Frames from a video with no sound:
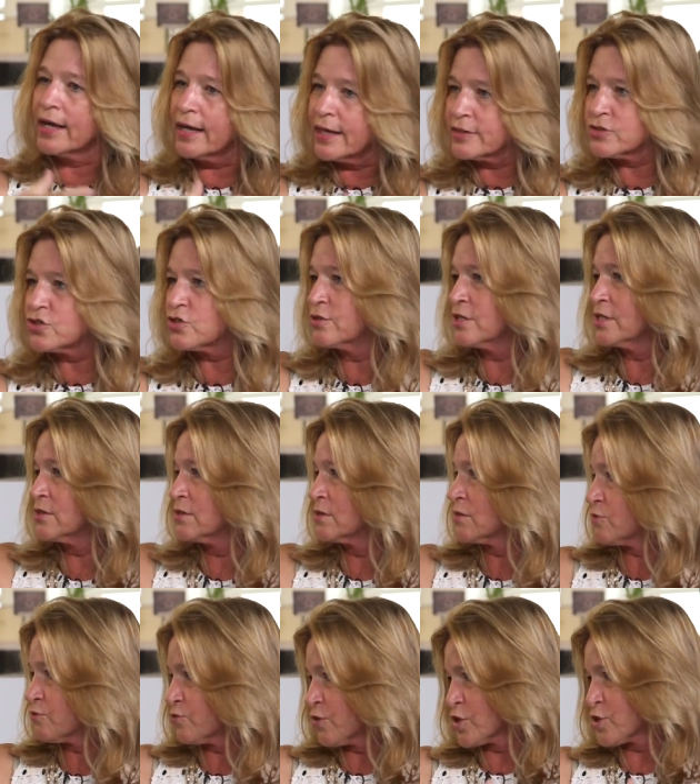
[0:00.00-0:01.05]
and you need
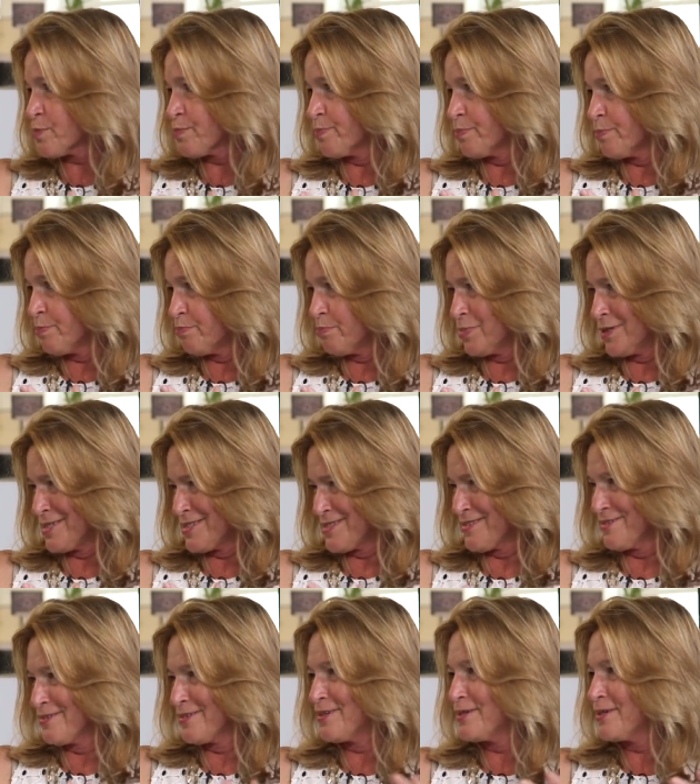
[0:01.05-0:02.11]
the fresh
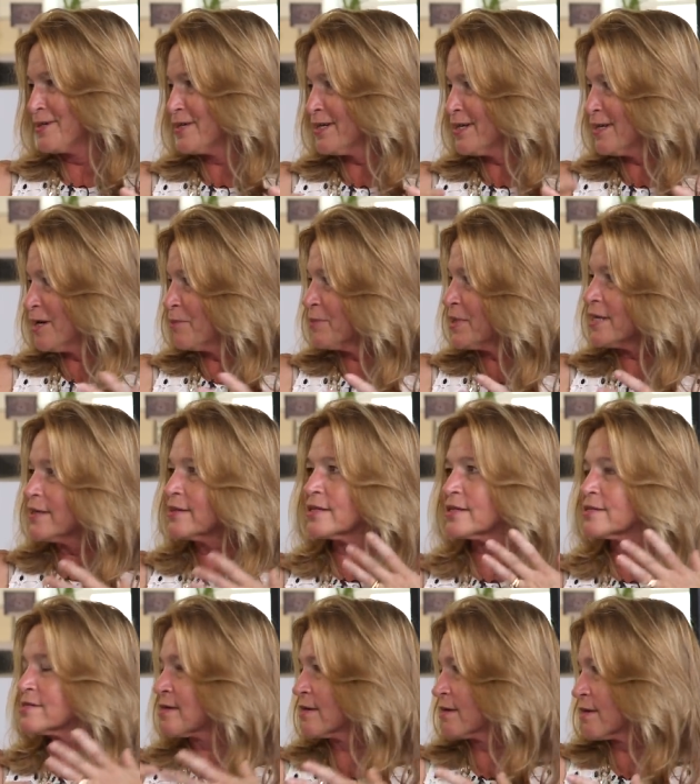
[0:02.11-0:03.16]
blood coming in
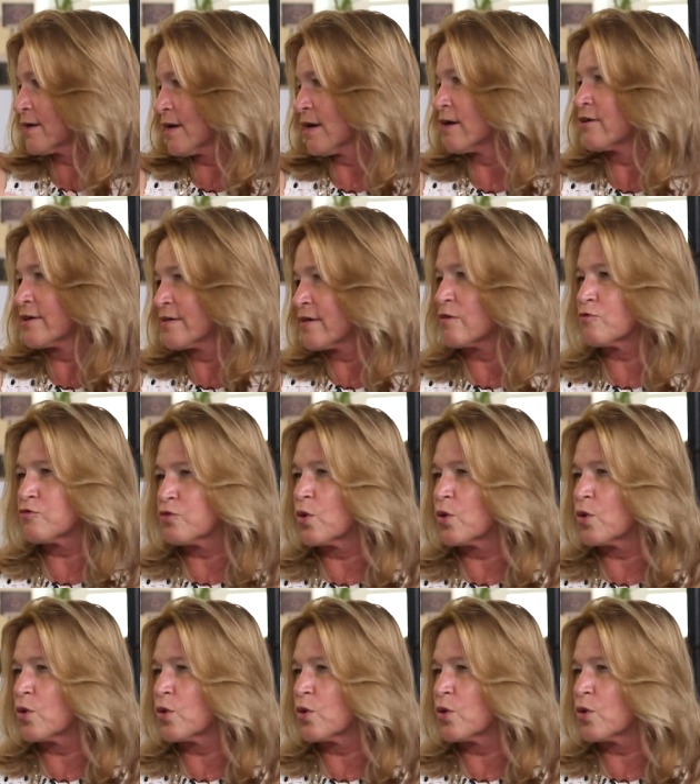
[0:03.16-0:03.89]
that's going to carry that